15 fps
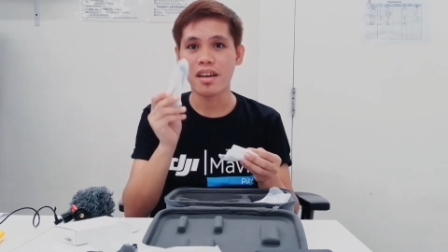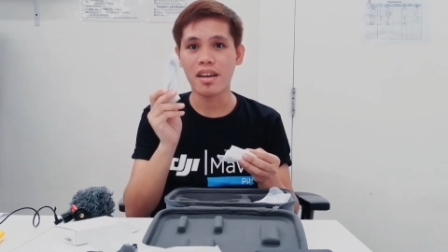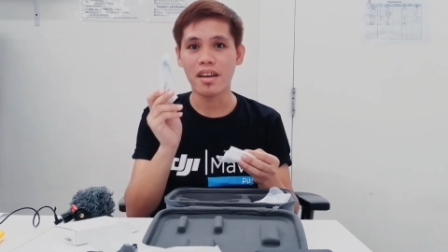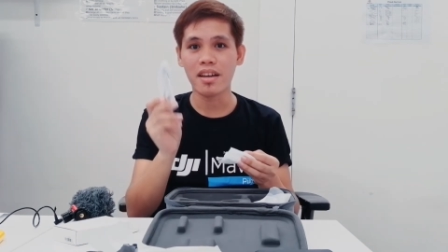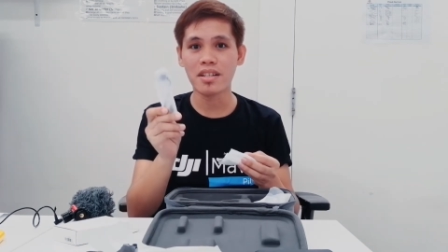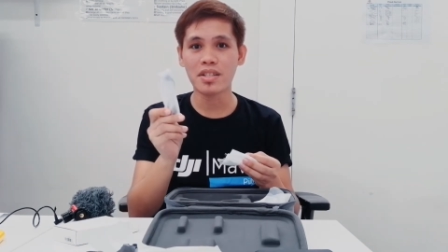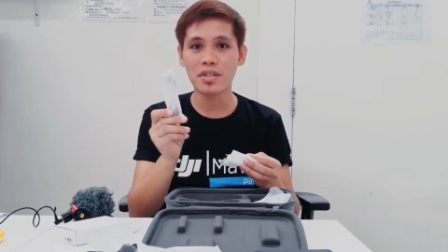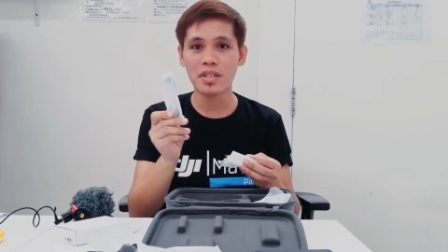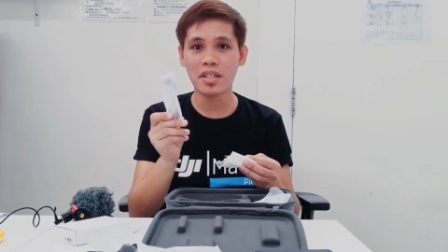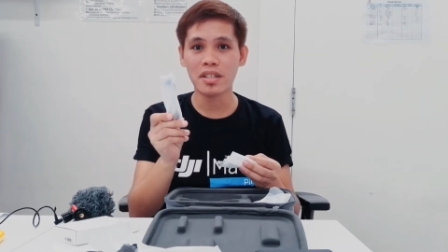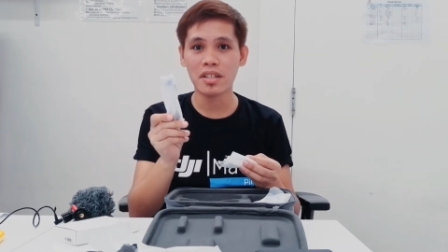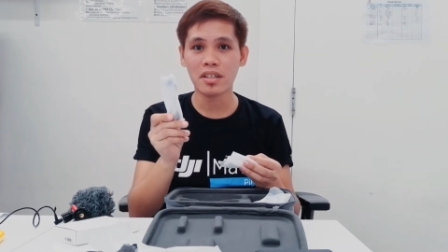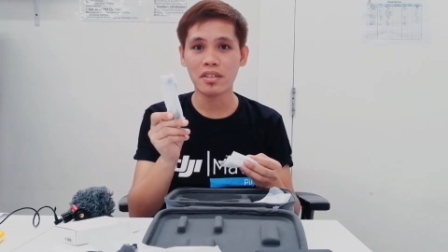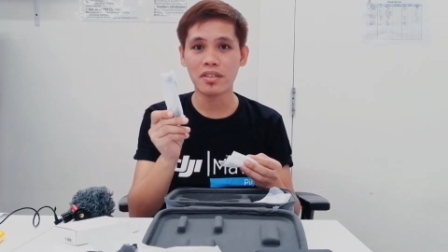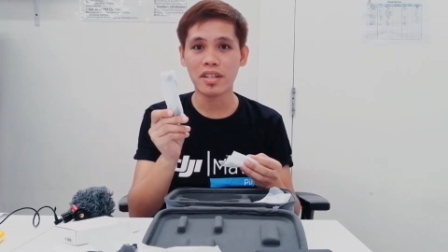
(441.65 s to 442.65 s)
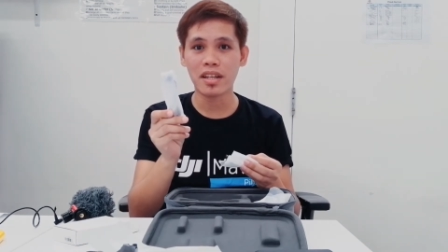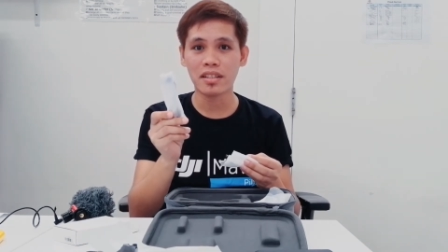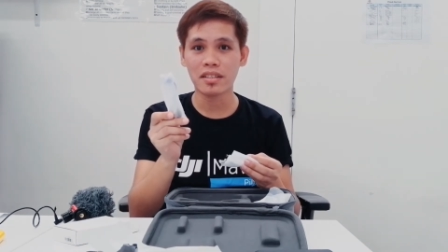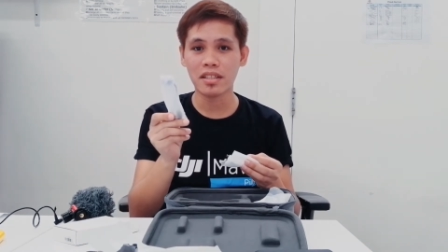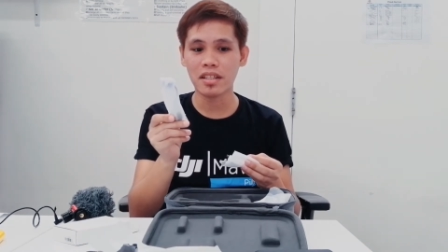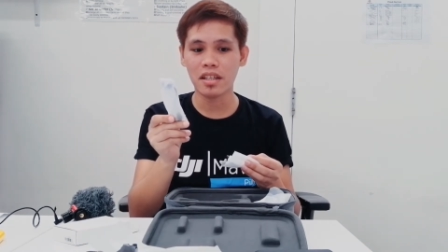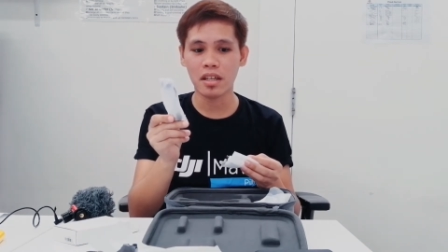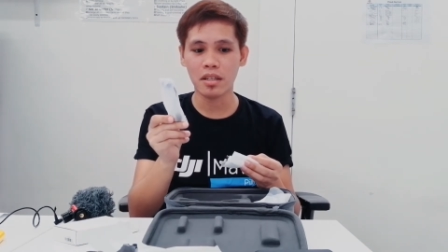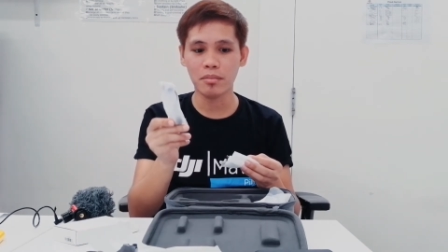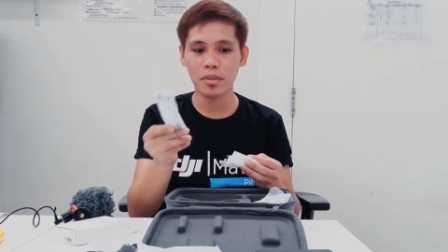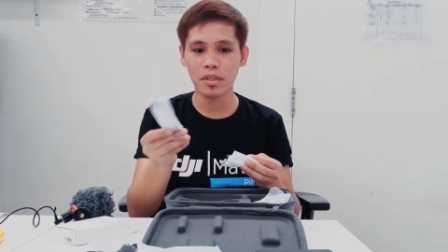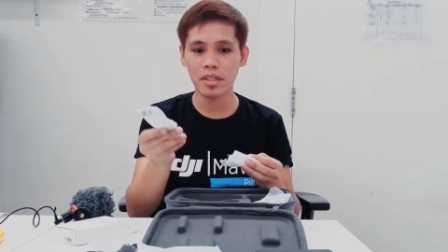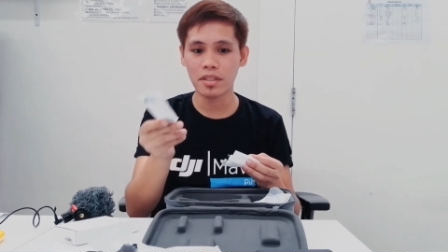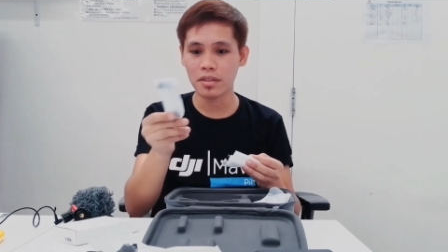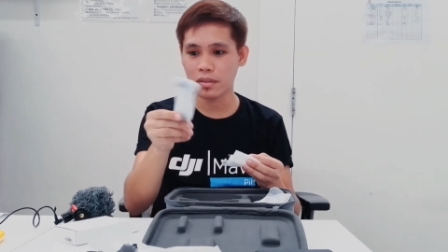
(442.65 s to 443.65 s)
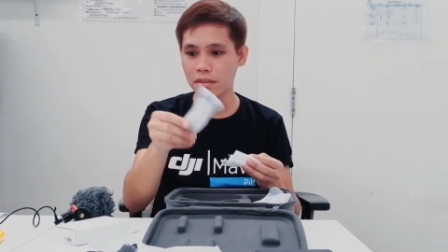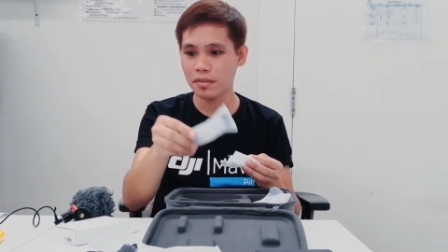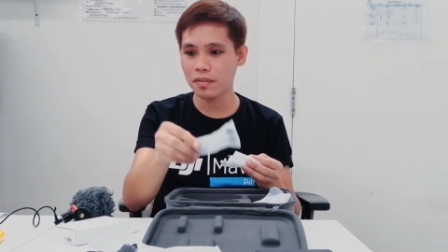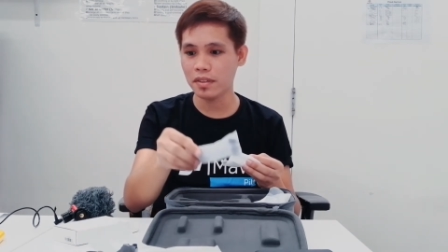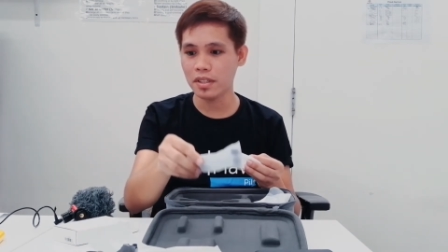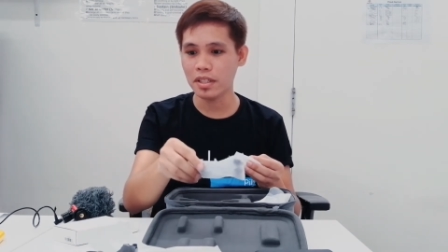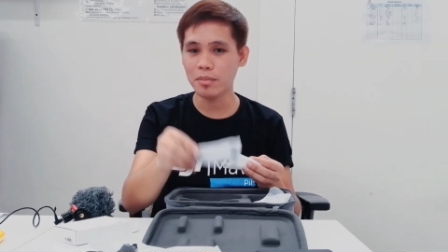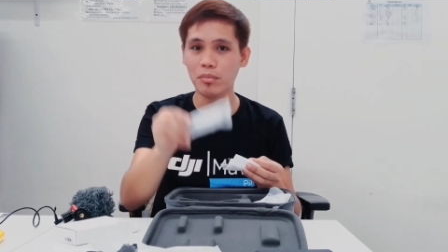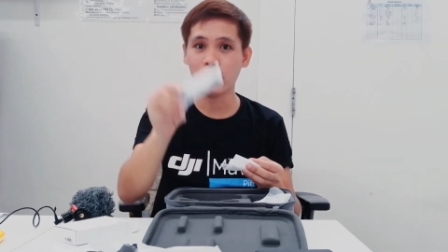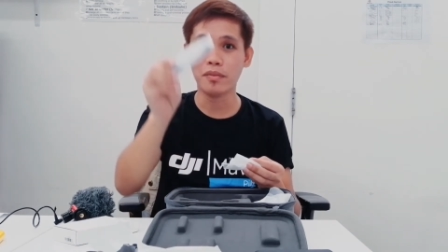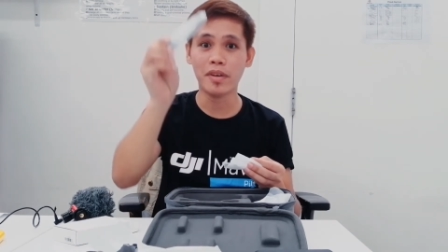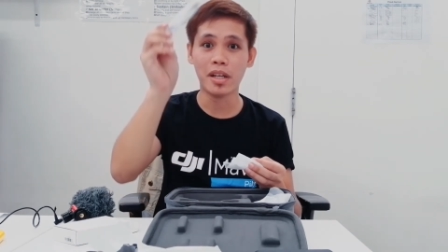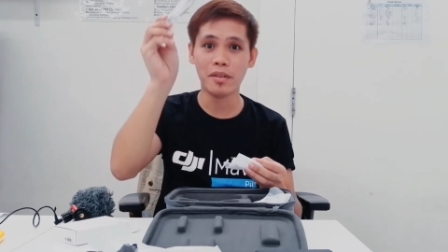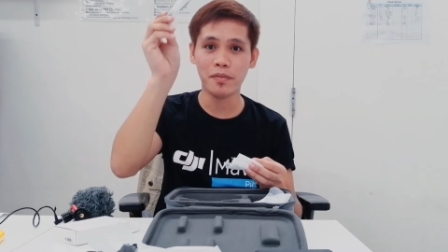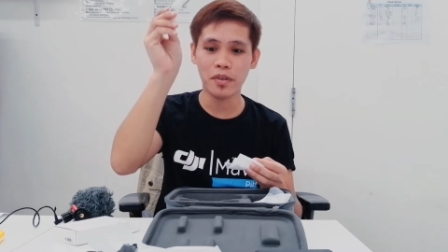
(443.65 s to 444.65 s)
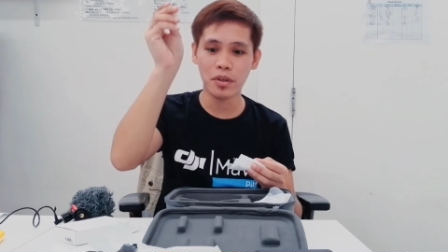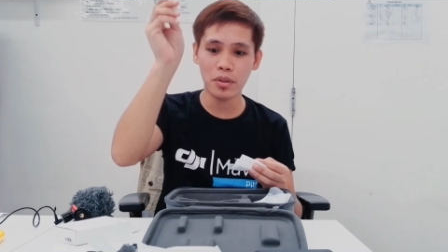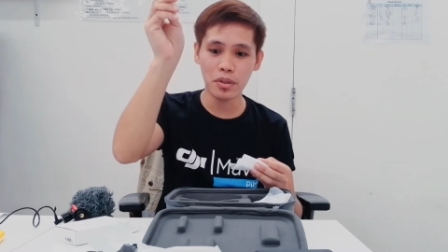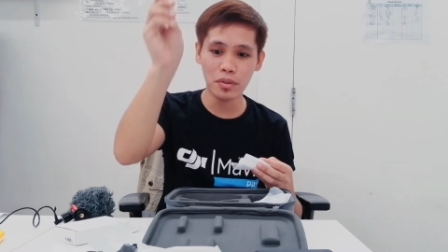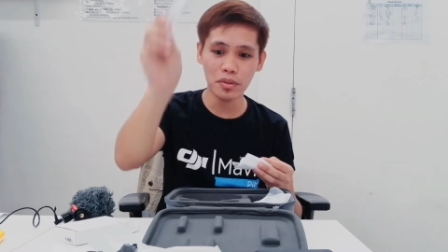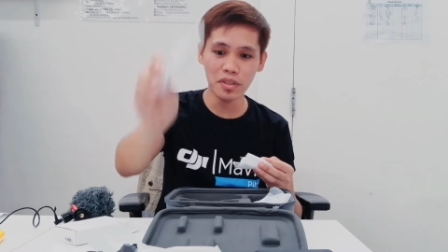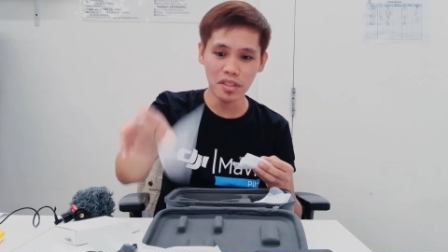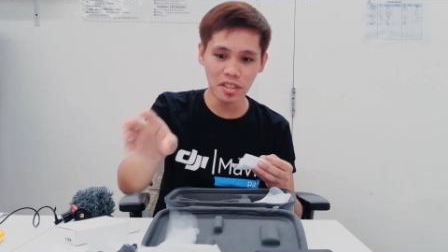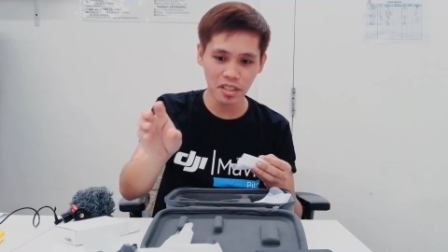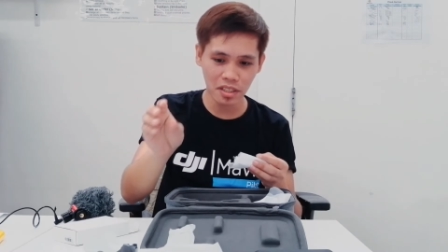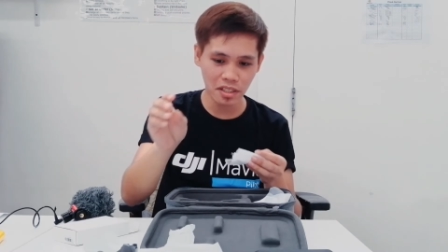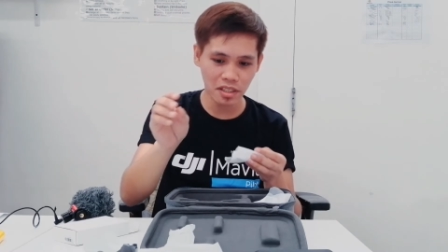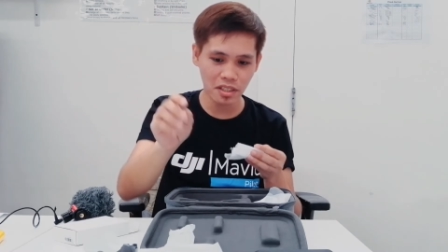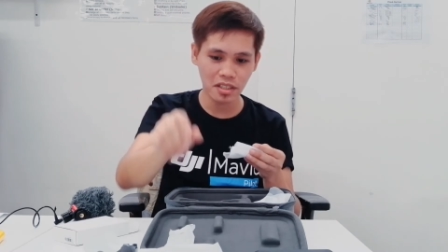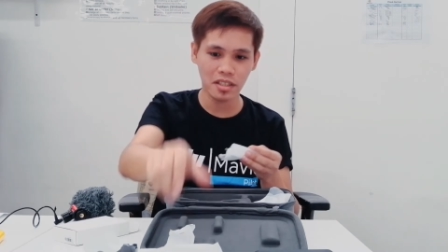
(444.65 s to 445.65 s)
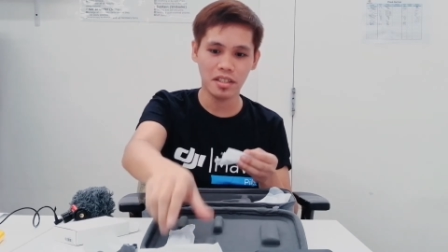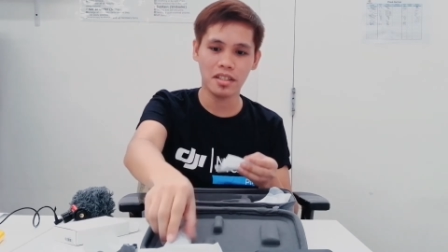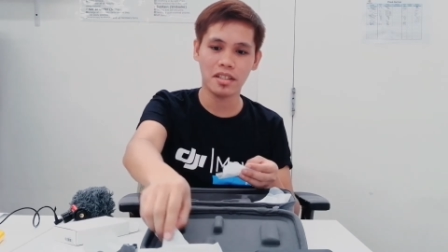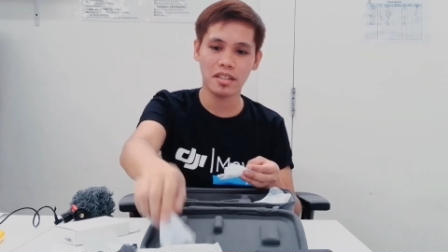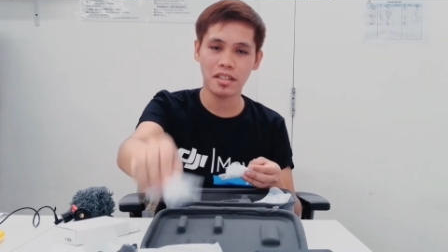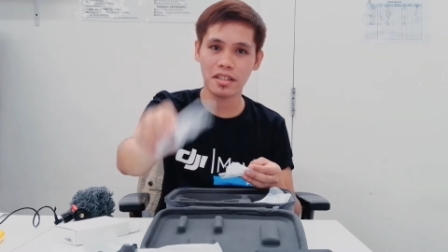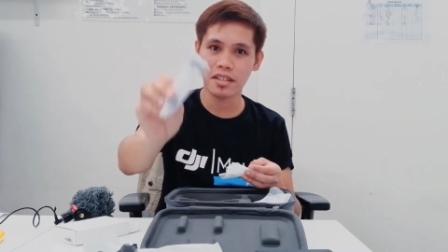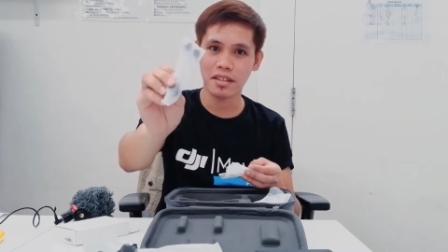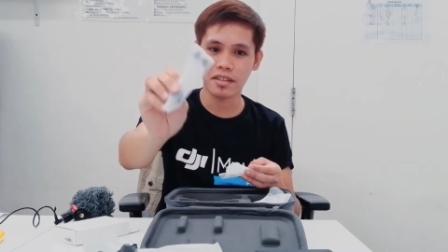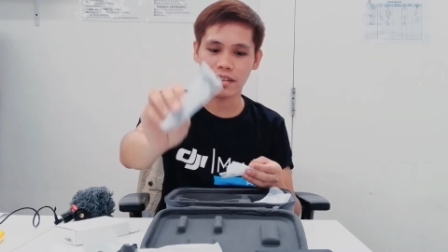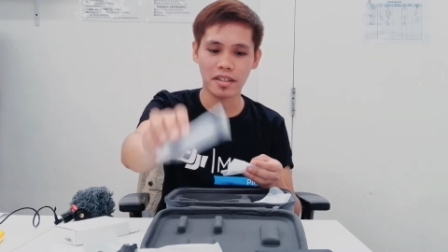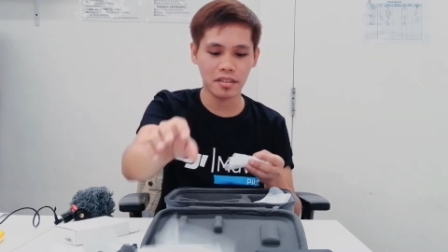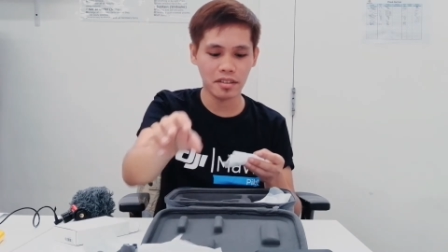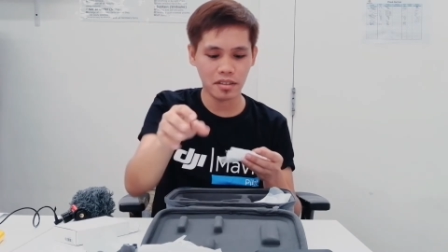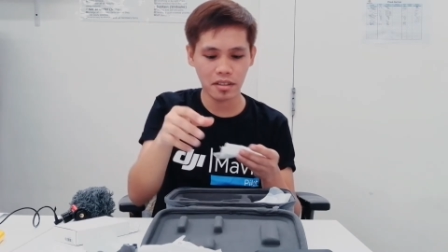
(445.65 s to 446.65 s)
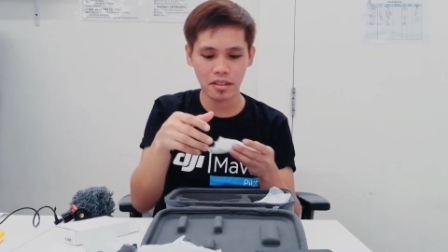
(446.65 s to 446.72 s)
extra connecting cable to the mobile phone. Right.